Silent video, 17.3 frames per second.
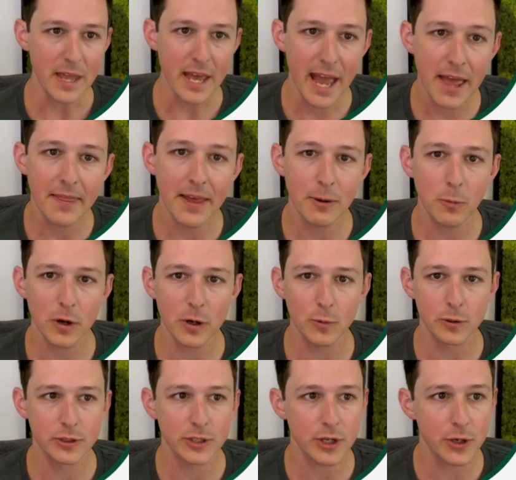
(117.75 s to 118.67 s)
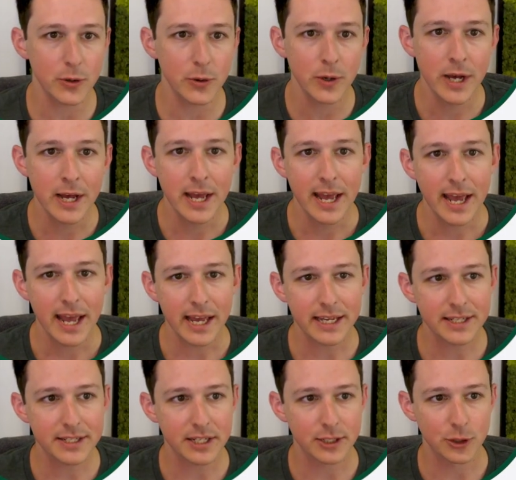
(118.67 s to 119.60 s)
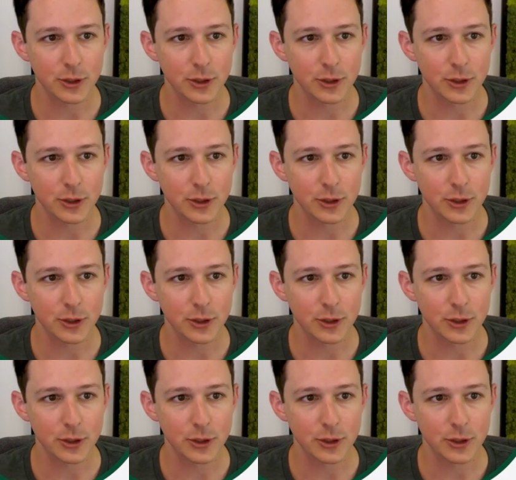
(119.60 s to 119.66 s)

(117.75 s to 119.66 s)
And then what it will do is